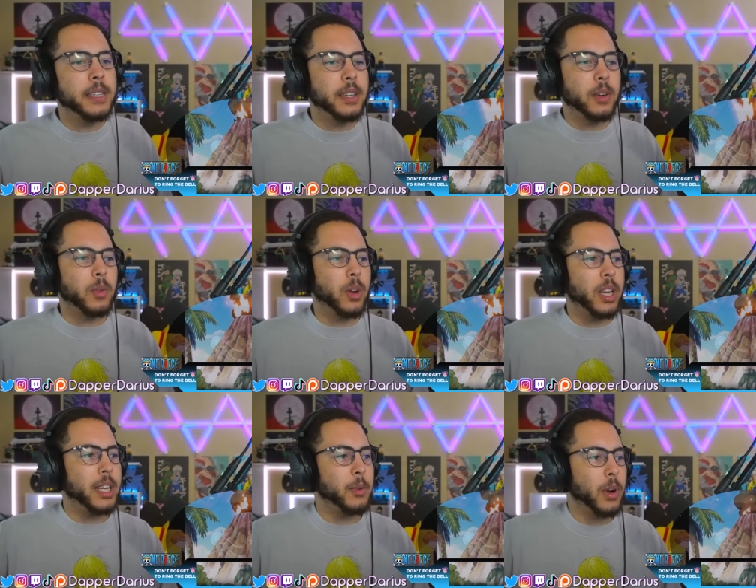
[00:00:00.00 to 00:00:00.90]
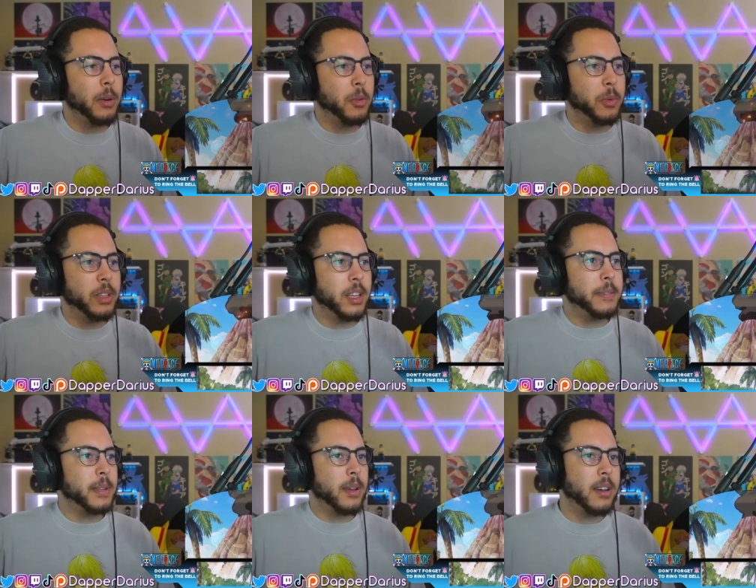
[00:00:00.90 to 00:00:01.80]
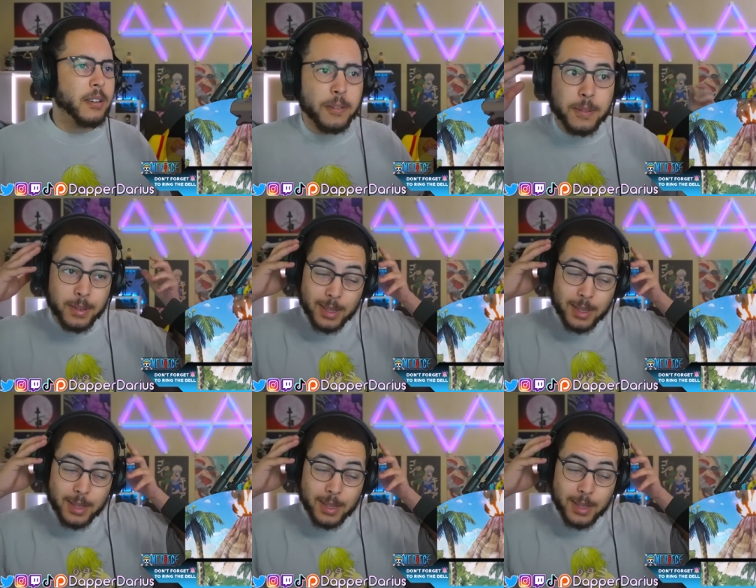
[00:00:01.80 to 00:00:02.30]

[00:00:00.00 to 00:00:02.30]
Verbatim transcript: All right, right where we left off.